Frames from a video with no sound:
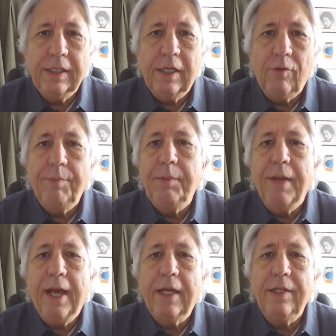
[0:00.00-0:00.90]
And we'll be
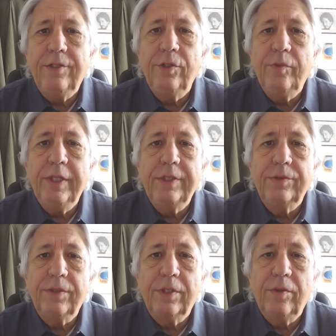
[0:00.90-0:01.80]
back in two weeks
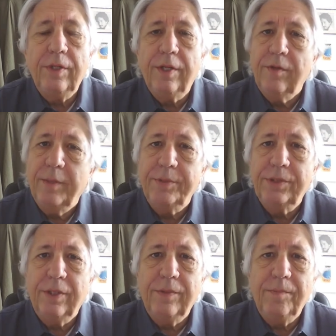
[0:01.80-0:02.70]
with a whole nother
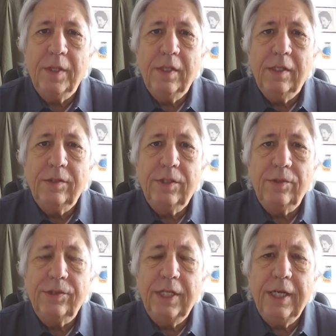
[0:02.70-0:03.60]
episode. So
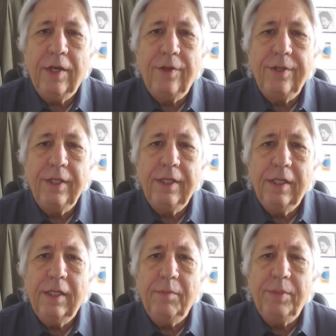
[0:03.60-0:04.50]
stay healthy
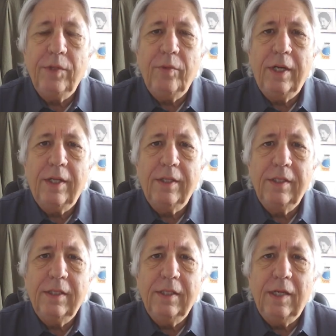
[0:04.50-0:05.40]
and be well,
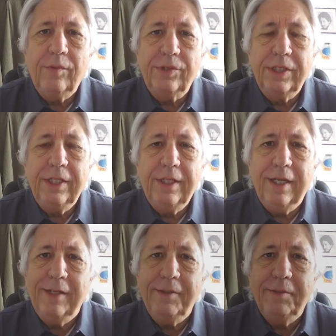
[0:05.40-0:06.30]
and we'll see you
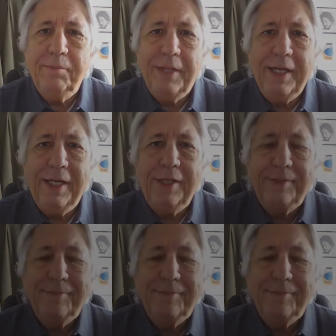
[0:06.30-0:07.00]
then. Bye now.